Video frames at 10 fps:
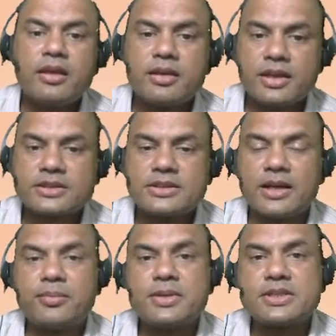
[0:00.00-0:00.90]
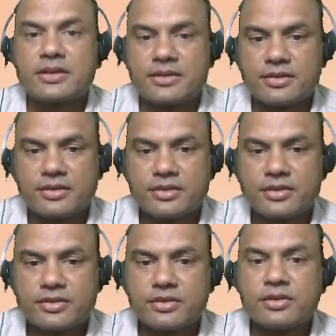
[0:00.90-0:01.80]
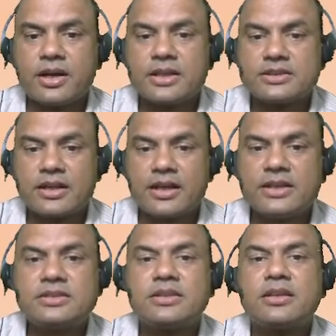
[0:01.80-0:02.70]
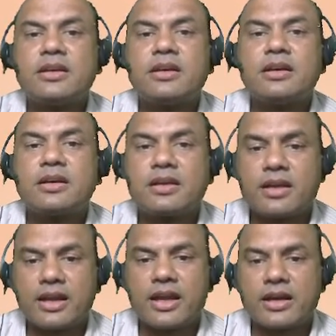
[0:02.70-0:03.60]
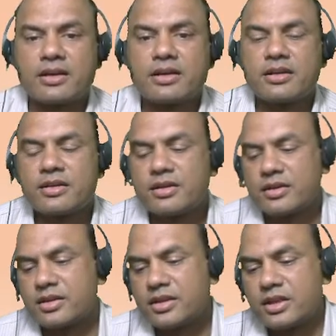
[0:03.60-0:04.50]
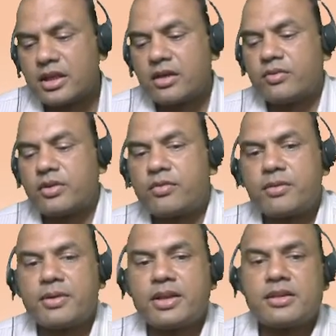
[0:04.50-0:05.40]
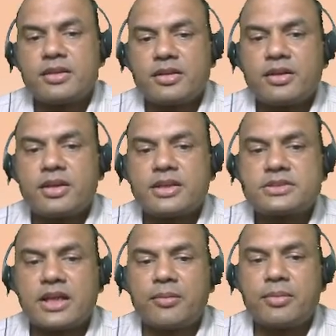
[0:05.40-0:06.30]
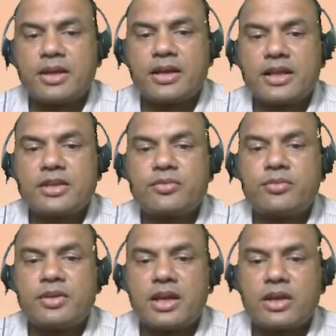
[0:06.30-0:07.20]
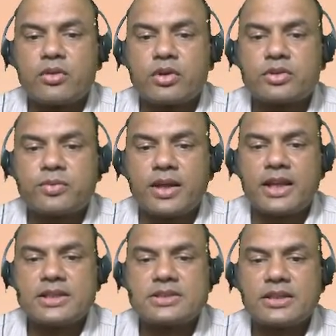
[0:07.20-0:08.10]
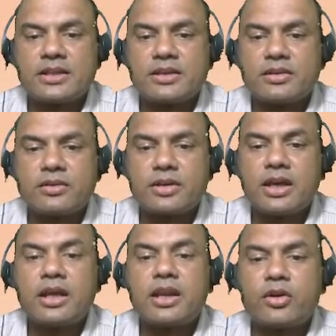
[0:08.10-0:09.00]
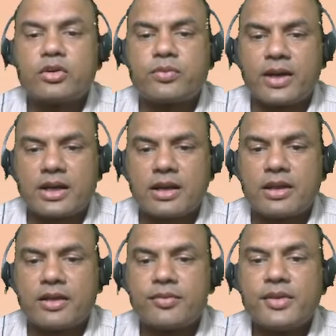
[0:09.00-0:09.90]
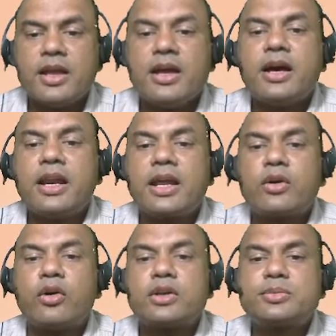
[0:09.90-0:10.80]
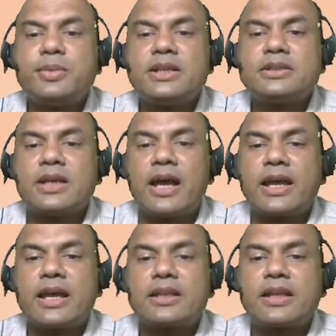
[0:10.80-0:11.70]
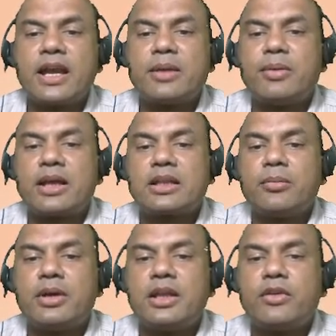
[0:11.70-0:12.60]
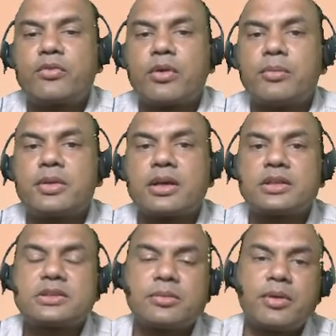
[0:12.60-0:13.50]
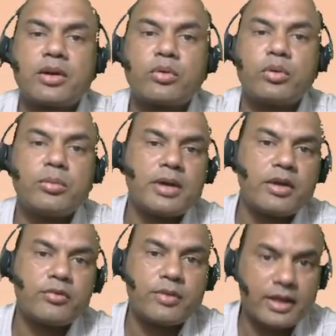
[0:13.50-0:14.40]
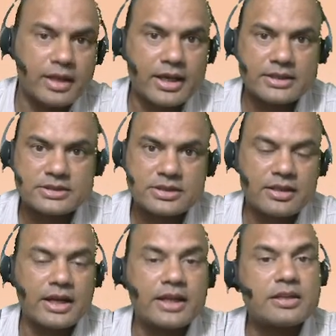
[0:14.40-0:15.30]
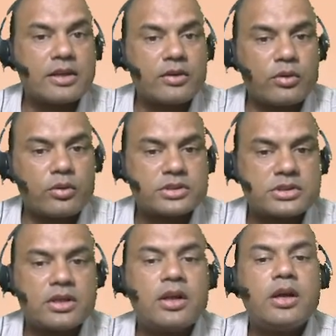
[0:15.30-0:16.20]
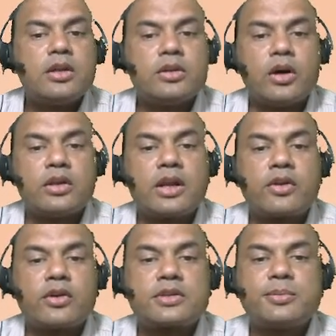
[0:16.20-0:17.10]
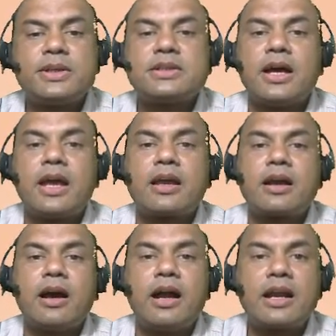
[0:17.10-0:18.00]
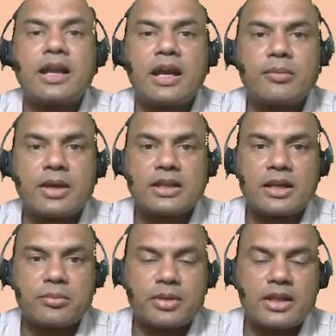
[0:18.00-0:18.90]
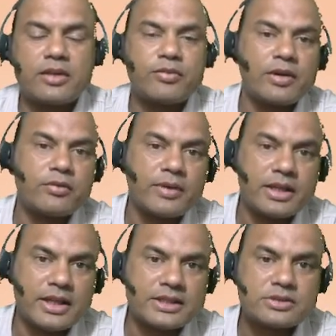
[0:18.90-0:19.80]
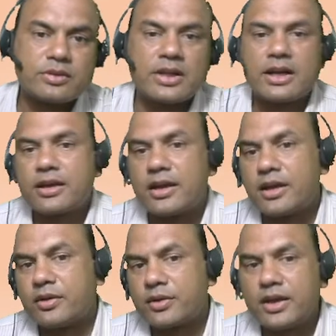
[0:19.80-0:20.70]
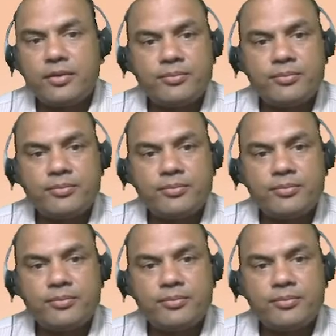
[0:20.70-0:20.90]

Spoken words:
Yes, let me check. So, answer is correct. Now everyone is typing. It is recourse financing. Okay, recourse factoring. Recourse means I can get back the money from the customer to whom I have financed. That is recourse. Non-recourse means I can't get back that money if I have financed to that guy. Okay.